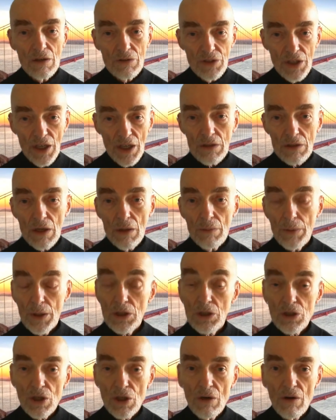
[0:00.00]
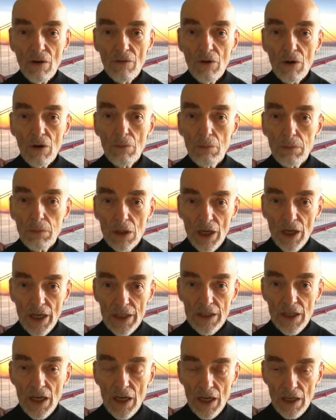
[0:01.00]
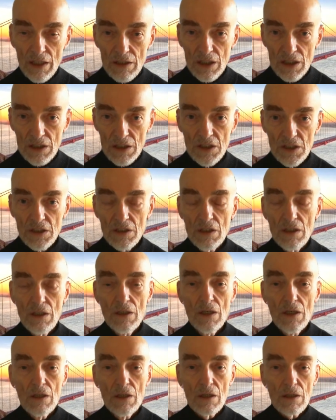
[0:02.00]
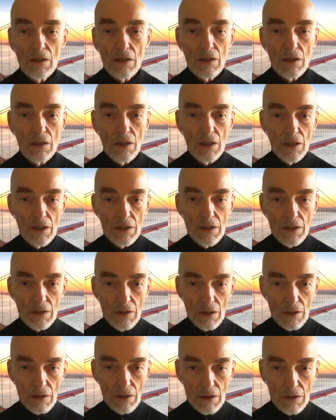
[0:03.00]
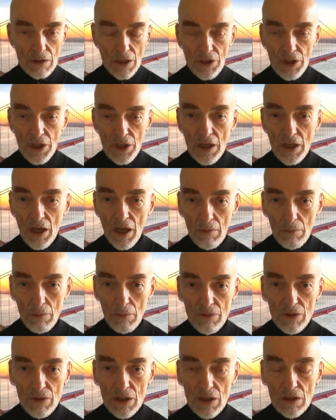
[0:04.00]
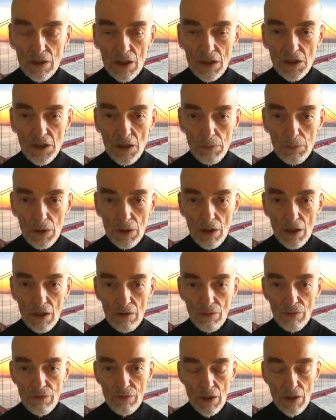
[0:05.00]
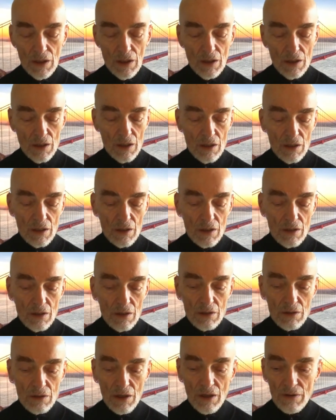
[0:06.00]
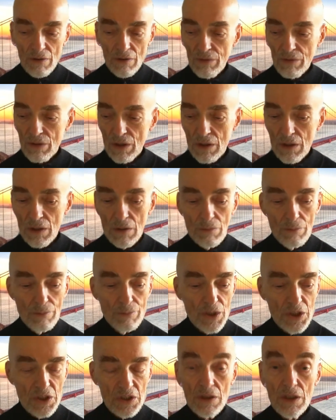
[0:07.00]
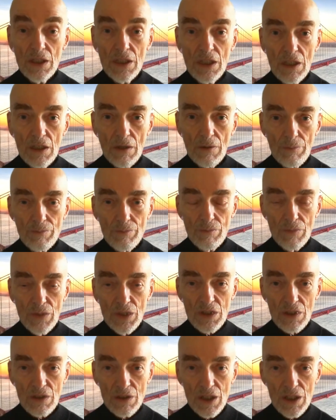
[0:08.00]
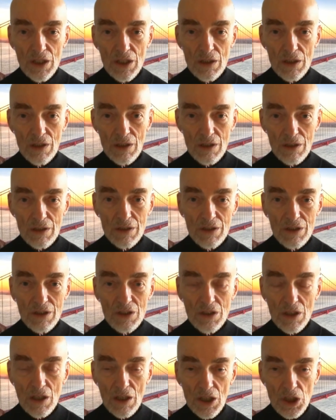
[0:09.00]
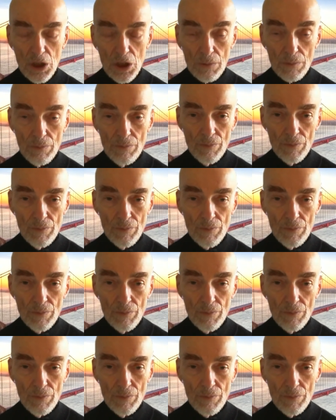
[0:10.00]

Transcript: down a bunch of blind alleys, and nothing came of it except a lot of misleading discussion.